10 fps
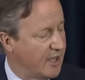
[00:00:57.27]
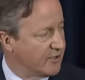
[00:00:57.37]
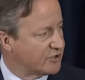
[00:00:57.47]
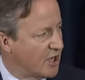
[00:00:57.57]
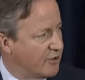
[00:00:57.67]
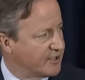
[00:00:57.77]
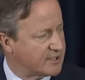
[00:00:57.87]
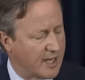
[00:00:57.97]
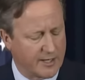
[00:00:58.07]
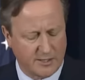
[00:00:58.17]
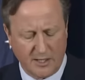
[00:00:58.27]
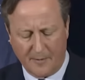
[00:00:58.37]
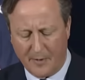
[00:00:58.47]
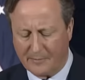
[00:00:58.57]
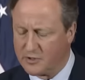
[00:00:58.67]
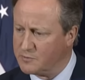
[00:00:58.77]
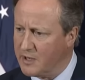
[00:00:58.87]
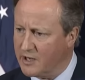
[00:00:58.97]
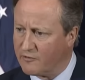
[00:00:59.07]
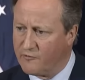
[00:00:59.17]
as Tony said, perhaps as
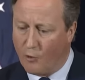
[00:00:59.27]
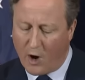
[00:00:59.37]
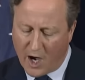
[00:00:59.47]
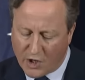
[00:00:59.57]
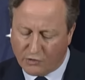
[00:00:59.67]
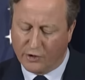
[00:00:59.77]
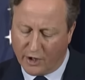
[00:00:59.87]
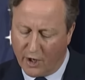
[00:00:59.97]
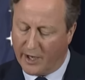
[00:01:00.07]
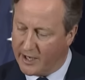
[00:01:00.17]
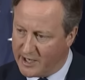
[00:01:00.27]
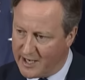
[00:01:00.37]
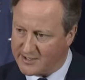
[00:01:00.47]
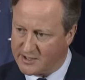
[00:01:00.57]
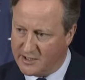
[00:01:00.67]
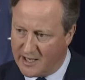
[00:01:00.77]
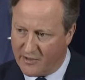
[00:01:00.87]
many as 400 going in yesterday,